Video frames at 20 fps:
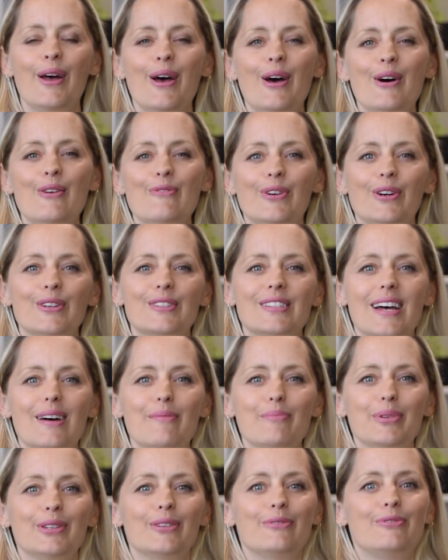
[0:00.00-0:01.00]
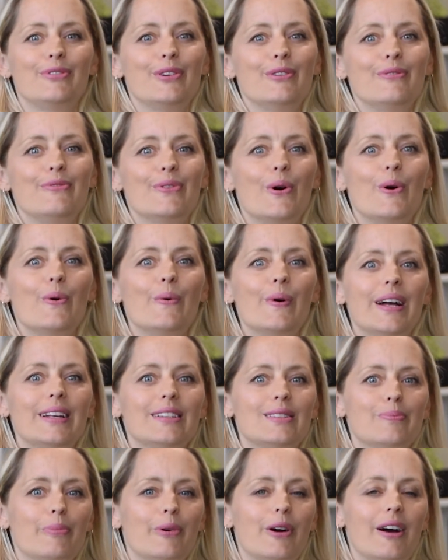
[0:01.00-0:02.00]
for example, if you've
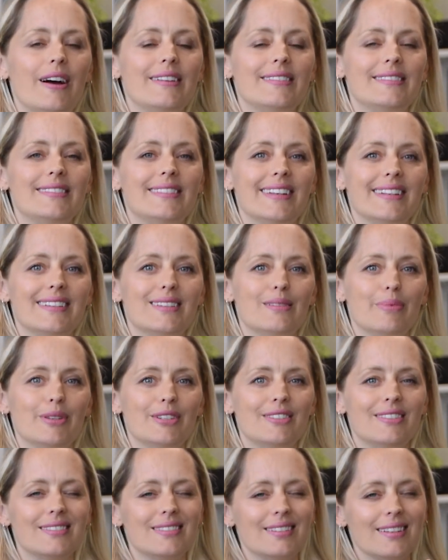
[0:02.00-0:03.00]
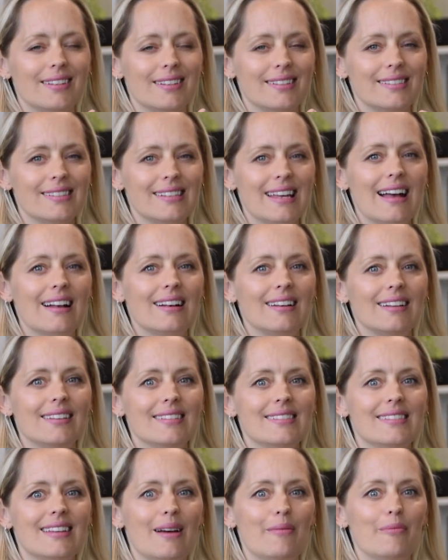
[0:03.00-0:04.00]
always priced exhibitions at exactly
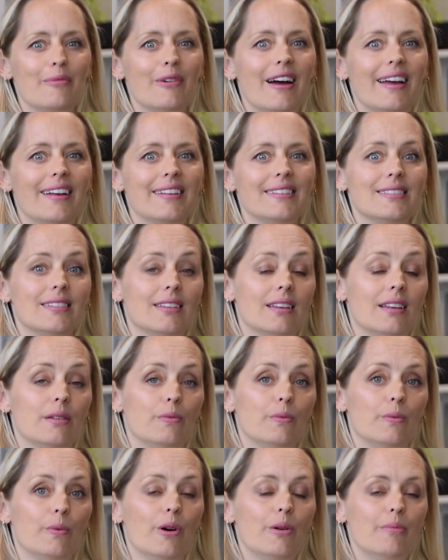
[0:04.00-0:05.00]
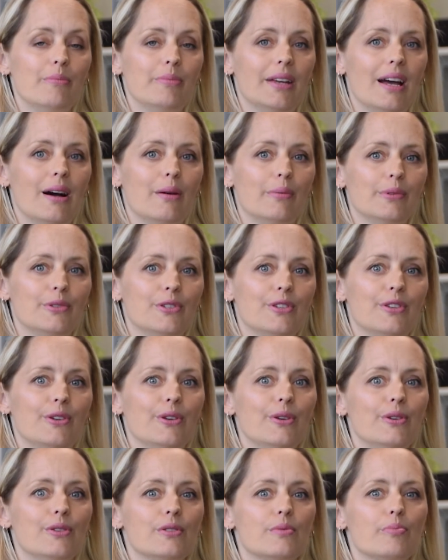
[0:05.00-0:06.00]
the same rate, it won't be able to
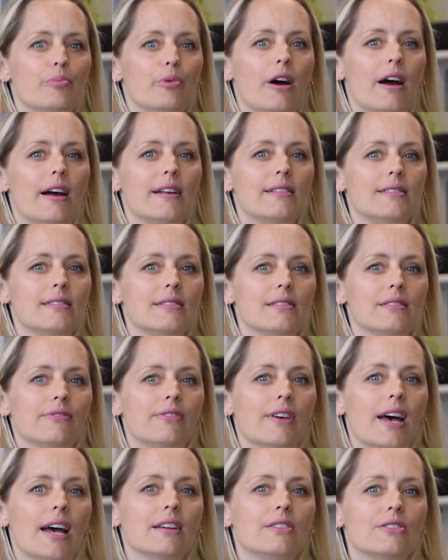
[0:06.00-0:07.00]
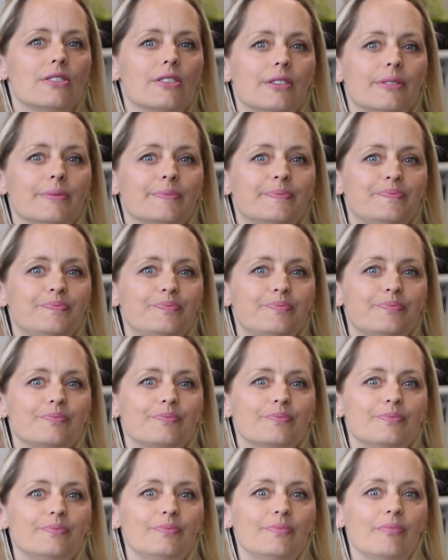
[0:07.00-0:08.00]
use price as a factor.
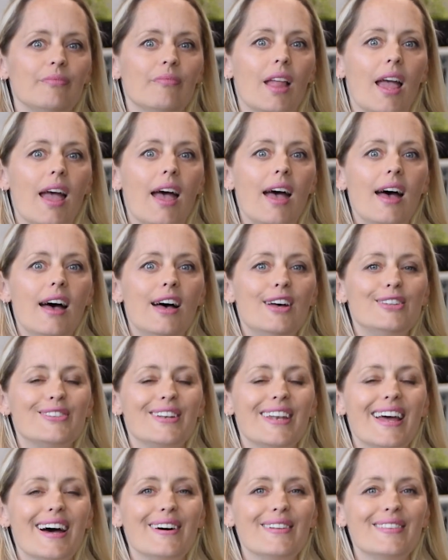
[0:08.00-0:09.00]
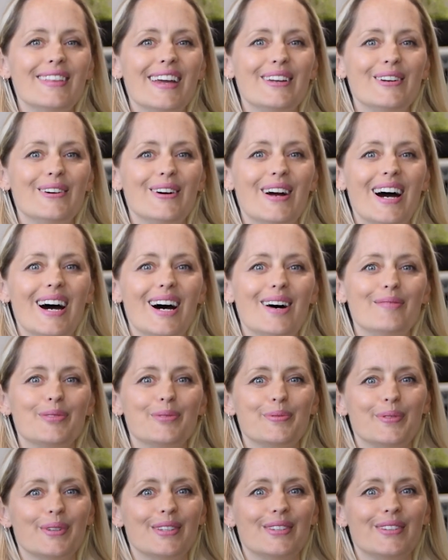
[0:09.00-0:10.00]
So now that you're
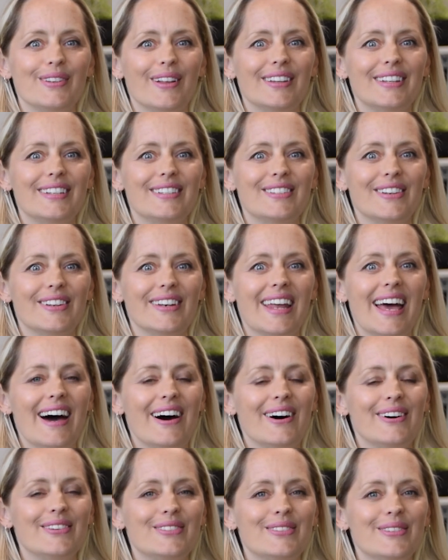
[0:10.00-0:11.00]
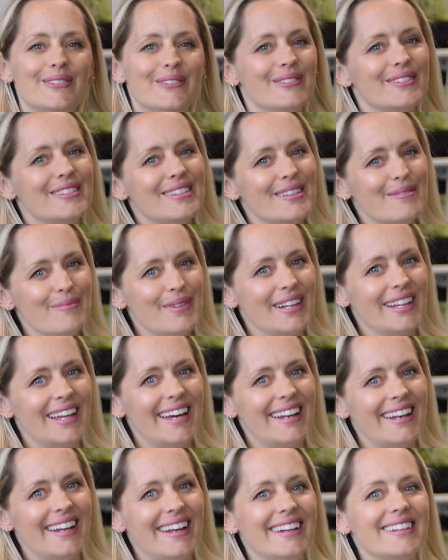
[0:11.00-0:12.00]
armed with knowledge on how to
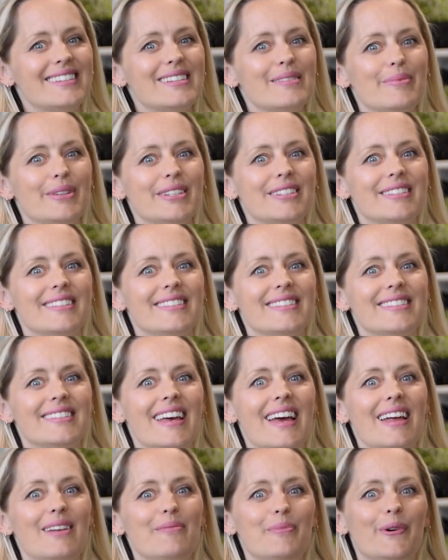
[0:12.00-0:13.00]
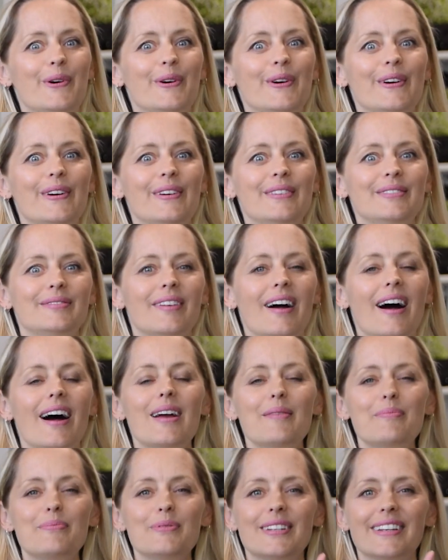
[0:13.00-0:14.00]
simulate exhibitions and more,
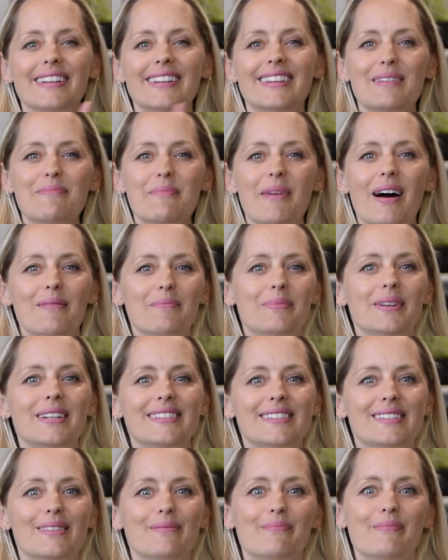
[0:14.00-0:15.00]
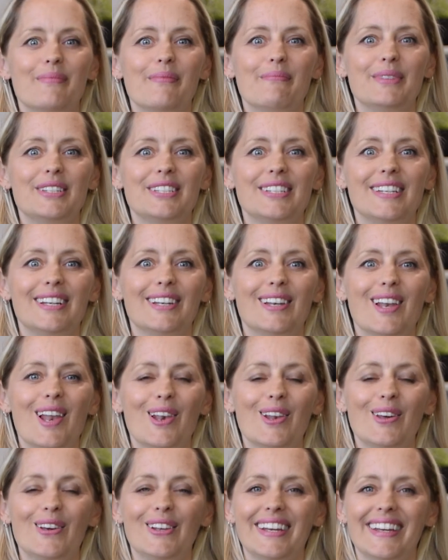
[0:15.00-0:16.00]
I predict there might be some machine
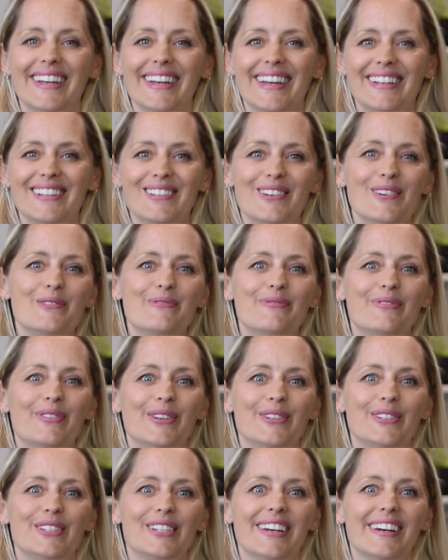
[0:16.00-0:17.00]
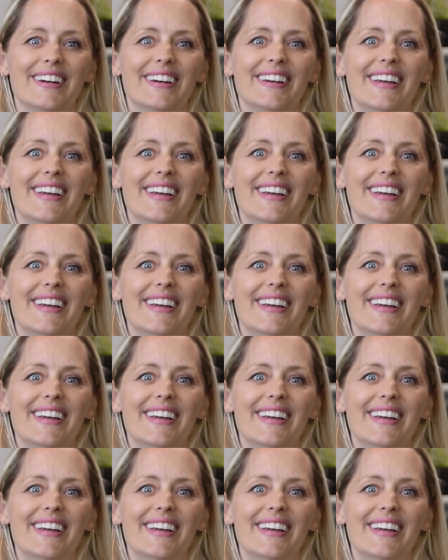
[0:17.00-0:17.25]
learning in your future.